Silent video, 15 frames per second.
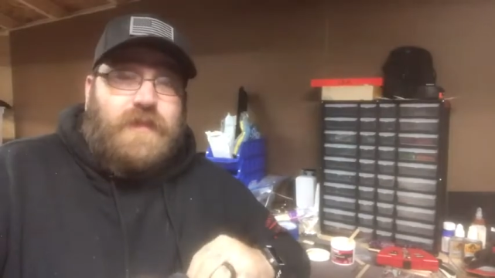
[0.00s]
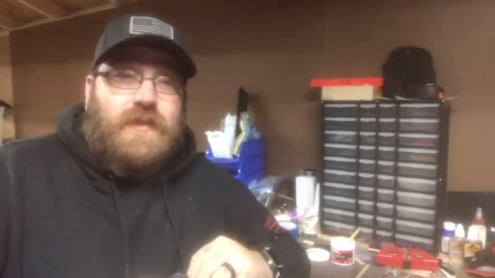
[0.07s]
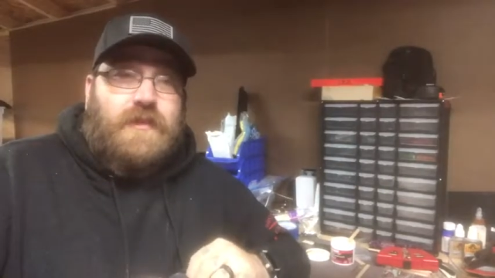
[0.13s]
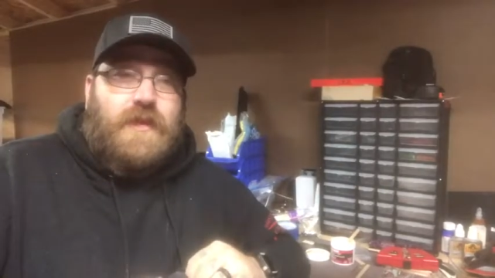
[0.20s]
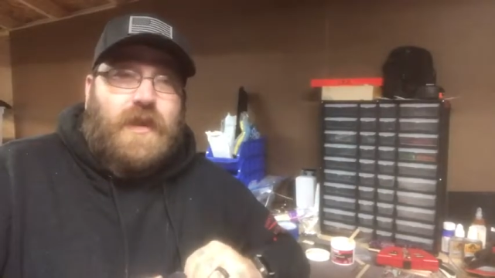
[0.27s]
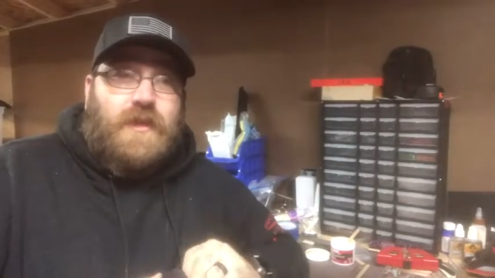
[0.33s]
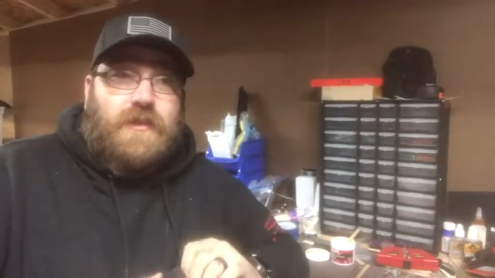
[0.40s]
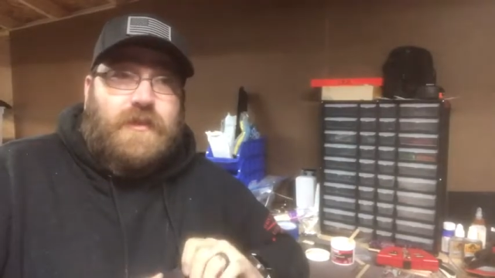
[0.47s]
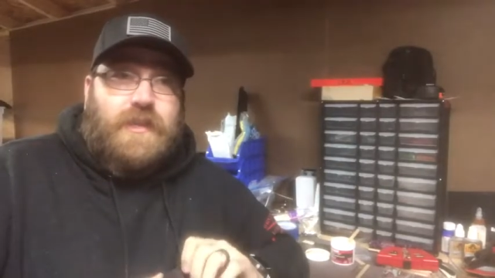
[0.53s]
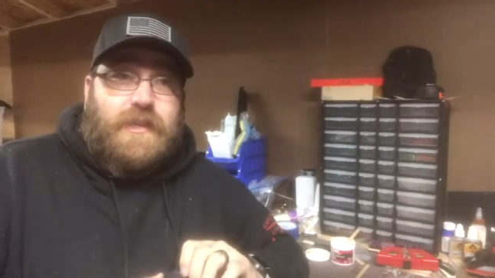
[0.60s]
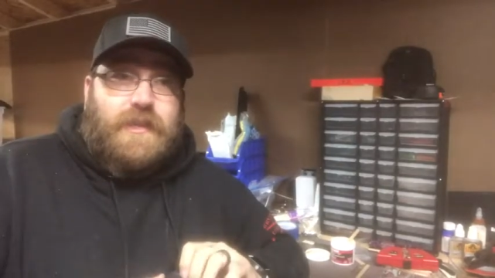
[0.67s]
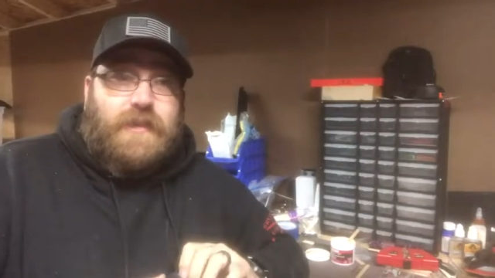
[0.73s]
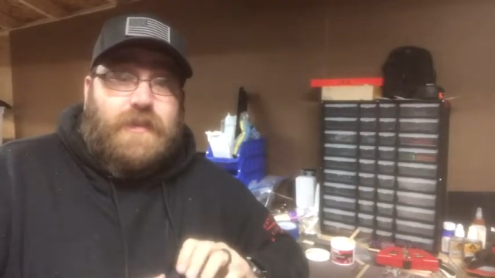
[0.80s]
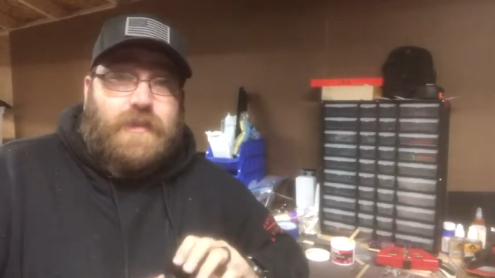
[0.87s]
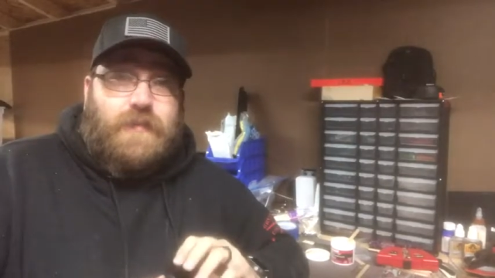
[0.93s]
Y'all will
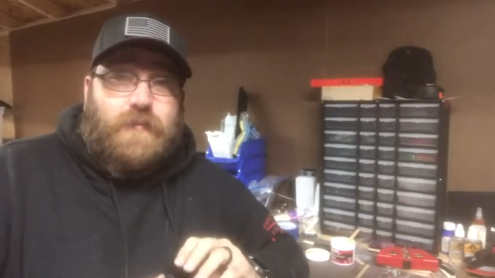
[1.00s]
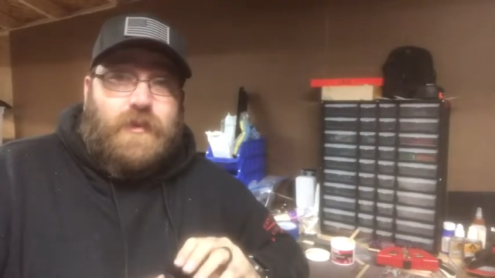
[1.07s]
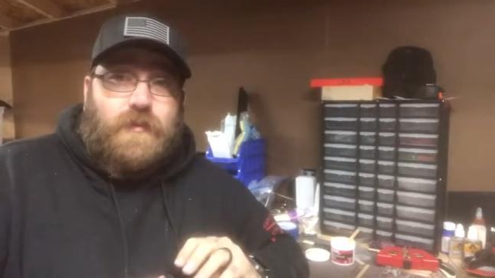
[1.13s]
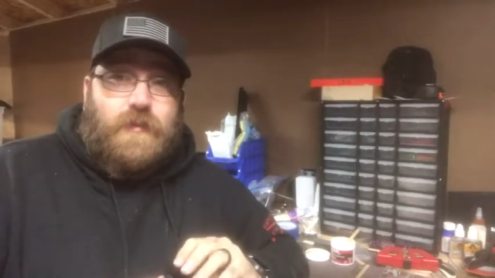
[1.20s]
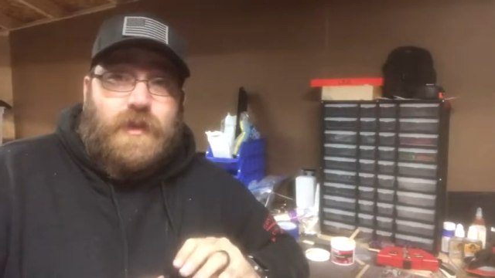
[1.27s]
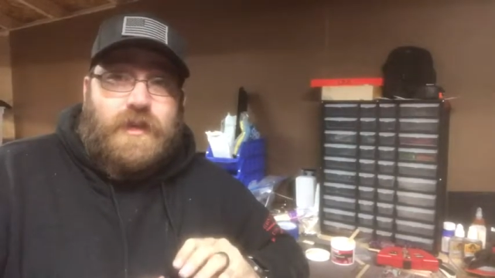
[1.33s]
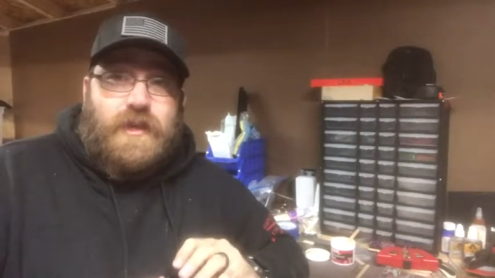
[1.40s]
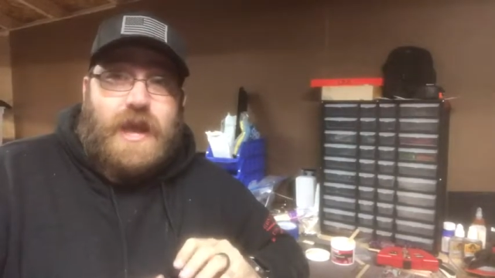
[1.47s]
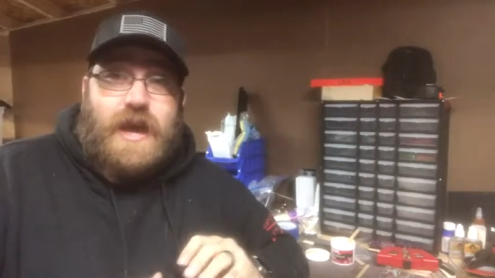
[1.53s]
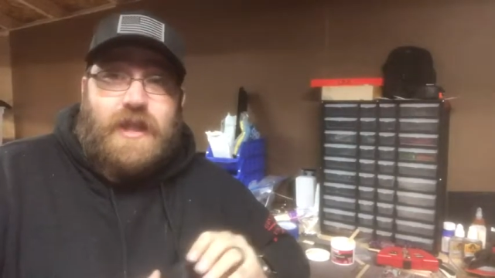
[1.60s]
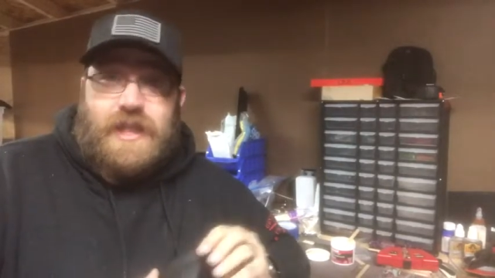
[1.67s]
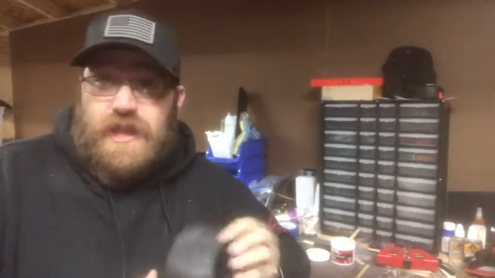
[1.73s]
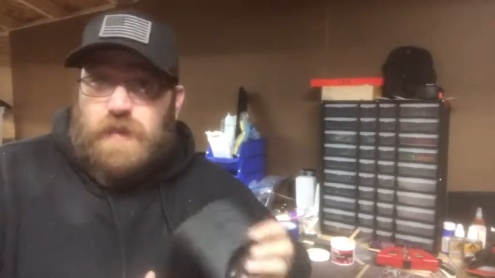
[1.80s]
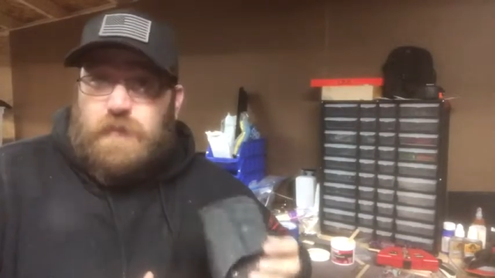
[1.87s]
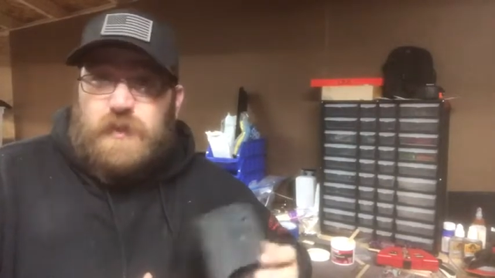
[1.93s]
get a, well,
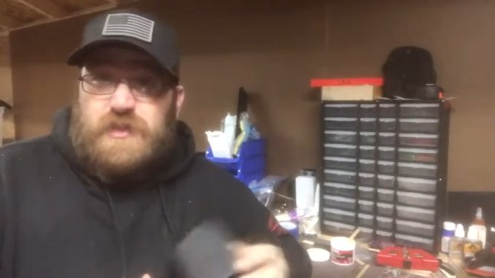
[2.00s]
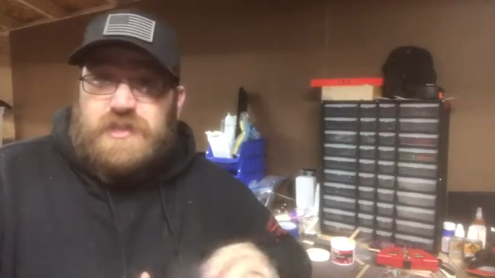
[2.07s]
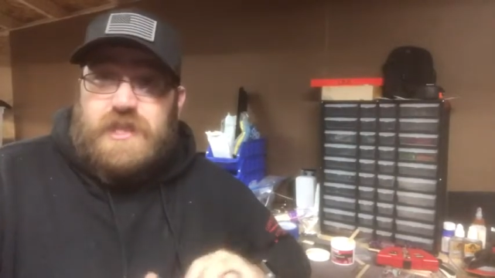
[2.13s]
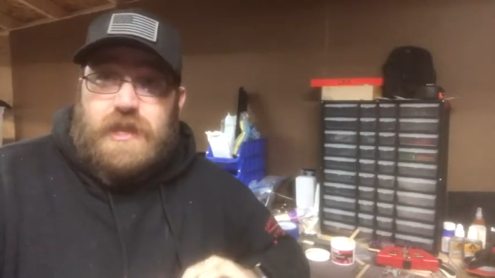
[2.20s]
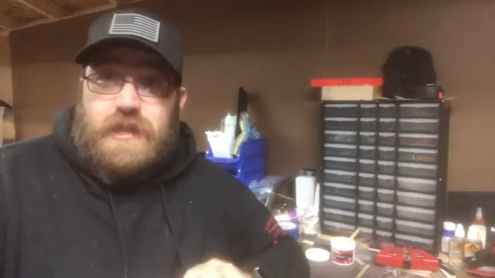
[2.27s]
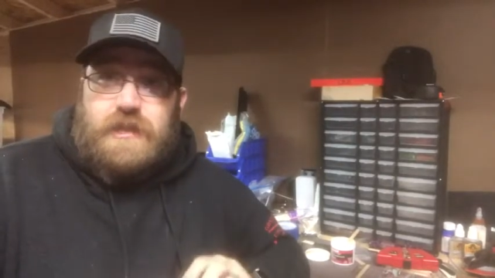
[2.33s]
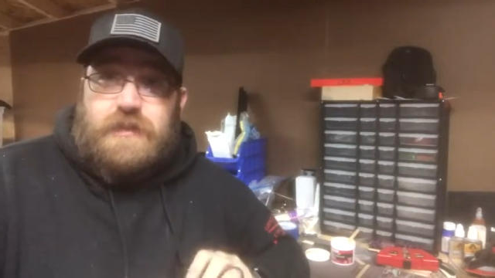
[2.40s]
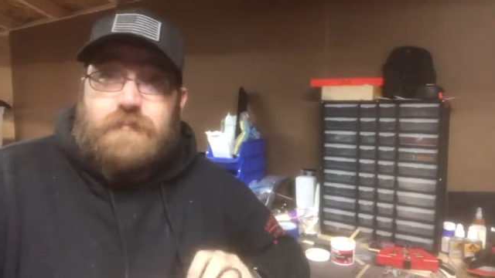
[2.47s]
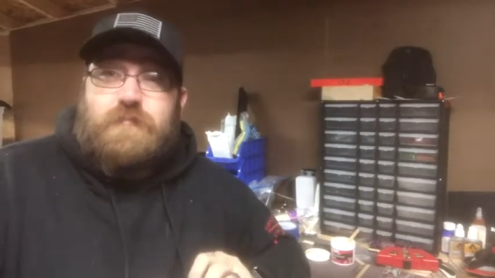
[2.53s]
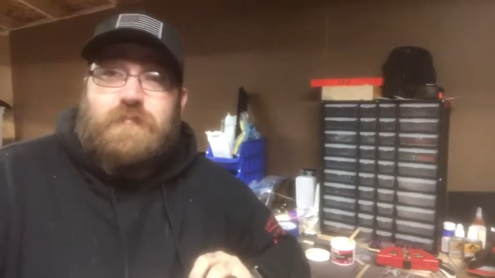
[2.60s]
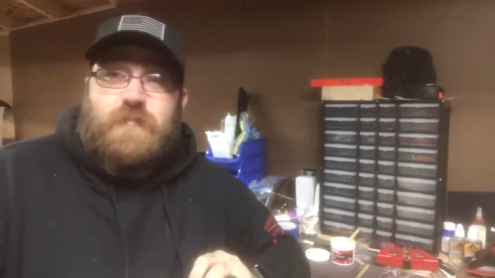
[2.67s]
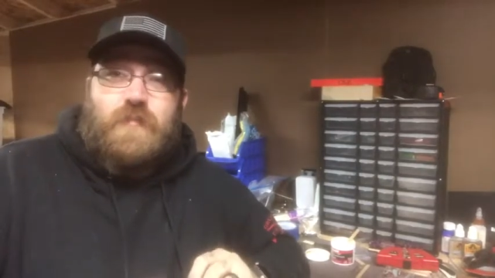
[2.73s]
I'll help her sell it.